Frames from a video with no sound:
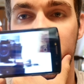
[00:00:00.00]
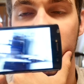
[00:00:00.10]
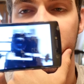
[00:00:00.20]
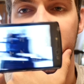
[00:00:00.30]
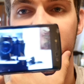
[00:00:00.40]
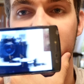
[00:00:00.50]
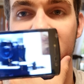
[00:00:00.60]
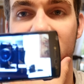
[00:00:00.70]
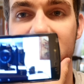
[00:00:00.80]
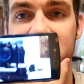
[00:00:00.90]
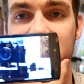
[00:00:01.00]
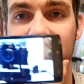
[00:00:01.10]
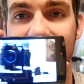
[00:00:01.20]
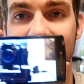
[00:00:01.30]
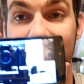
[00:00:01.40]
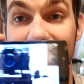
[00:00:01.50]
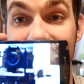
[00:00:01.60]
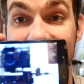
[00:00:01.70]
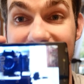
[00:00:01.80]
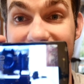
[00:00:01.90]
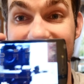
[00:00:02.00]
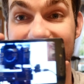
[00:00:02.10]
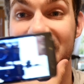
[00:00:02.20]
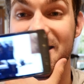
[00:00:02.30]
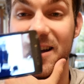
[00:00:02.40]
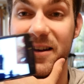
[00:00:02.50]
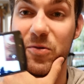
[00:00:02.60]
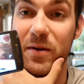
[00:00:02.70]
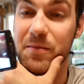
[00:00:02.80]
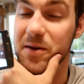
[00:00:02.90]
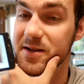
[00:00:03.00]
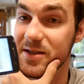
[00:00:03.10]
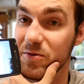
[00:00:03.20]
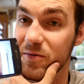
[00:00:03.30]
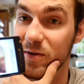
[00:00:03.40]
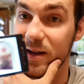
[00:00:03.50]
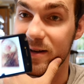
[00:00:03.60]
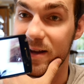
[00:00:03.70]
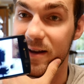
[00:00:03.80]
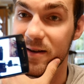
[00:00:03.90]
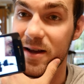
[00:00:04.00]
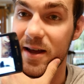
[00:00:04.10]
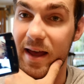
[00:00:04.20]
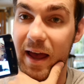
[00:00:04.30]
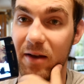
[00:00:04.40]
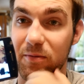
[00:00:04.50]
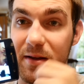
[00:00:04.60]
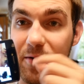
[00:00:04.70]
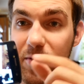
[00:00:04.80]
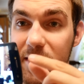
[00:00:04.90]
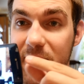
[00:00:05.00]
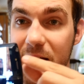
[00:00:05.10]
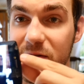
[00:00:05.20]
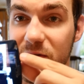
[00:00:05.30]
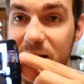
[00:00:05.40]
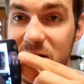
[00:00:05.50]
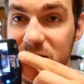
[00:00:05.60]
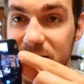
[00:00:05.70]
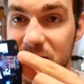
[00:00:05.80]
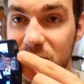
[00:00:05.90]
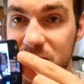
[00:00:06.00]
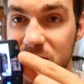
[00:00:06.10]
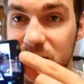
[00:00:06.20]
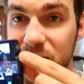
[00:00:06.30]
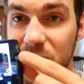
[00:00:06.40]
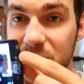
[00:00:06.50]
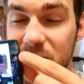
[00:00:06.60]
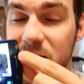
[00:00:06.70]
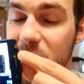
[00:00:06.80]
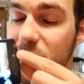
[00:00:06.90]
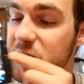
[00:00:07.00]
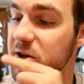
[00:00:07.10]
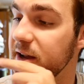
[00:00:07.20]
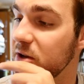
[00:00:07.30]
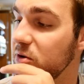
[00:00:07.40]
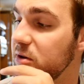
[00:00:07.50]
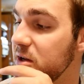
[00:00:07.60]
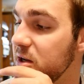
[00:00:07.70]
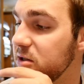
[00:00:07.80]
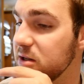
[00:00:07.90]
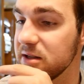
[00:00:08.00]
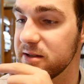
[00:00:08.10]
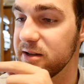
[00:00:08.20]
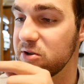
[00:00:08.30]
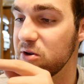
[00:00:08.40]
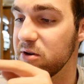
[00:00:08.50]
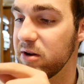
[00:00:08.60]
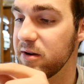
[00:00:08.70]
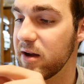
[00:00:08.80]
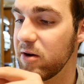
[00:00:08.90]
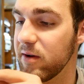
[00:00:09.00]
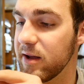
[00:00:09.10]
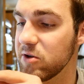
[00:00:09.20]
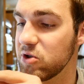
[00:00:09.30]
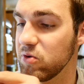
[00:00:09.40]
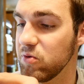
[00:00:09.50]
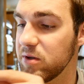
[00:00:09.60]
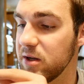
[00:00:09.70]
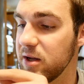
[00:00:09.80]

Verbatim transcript: could be a little bit faster, but I mean, as I said, it's 120 bucks, don't forget that. And we really have a flashlight here also in the front, which I could easily turn on now and shoot